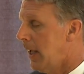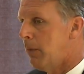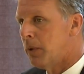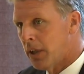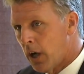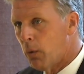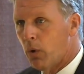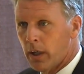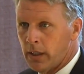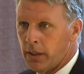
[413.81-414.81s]
When they're not
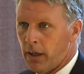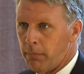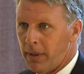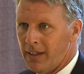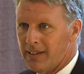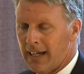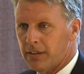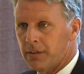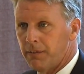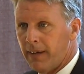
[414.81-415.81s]
working, they're not paying
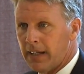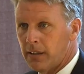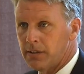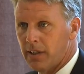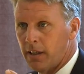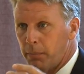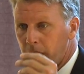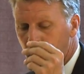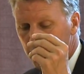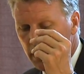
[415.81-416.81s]
taxes. In fact, instead of
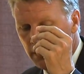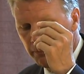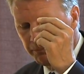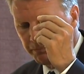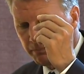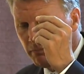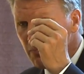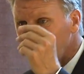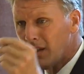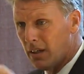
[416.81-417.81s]
becoming
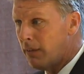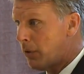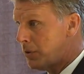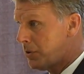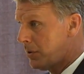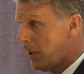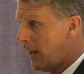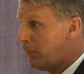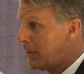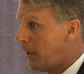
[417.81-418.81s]
givers to
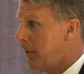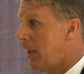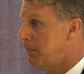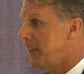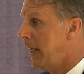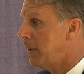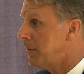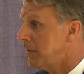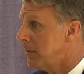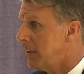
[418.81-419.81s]
government, they become
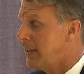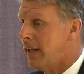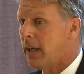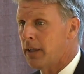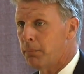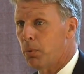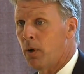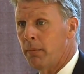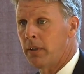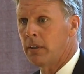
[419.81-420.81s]
takers. They take
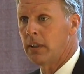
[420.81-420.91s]
unemployment,